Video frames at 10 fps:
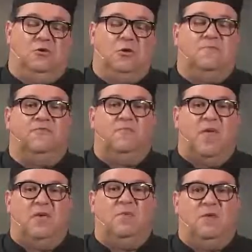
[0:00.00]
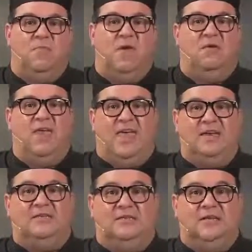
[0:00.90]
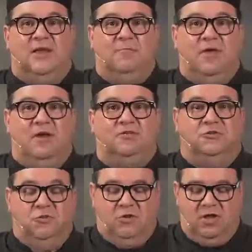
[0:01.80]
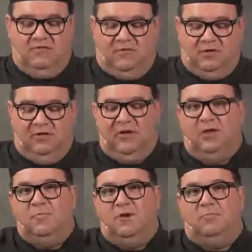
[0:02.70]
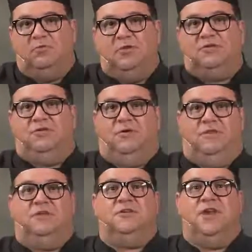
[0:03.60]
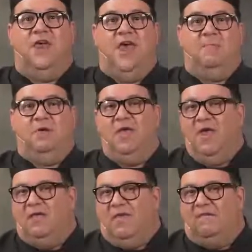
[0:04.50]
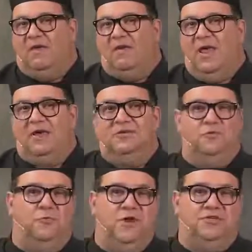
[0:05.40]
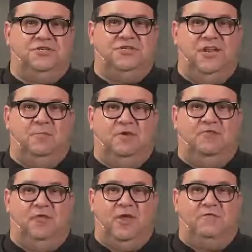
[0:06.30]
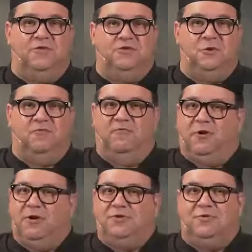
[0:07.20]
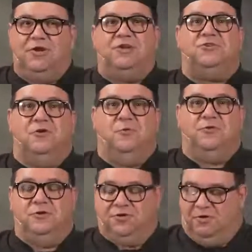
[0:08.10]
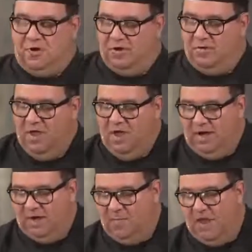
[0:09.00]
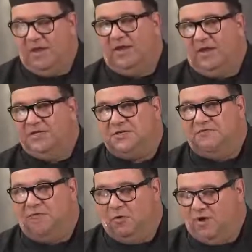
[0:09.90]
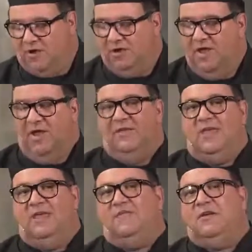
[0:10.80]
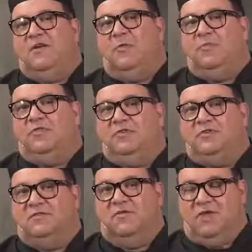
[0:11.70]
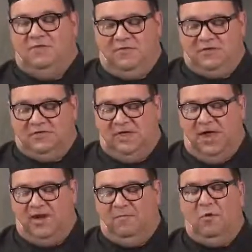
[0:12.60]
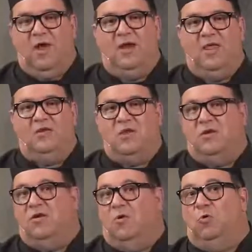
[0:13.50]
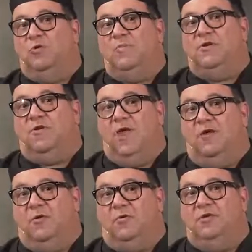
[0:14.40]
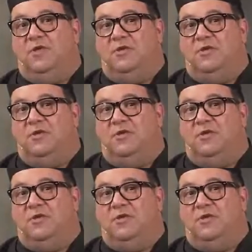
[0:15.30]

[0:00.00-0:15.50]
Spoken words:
cook them for maybe about 8 to 10 minutes, looking for a little bit of blistering that's going to happen. They have a nice, rich cinnamon flavor to them, very traditional with the churro. And to make it easy for you, they even come with this sleeve. You'd slide them right in. You could hold them in your hot holding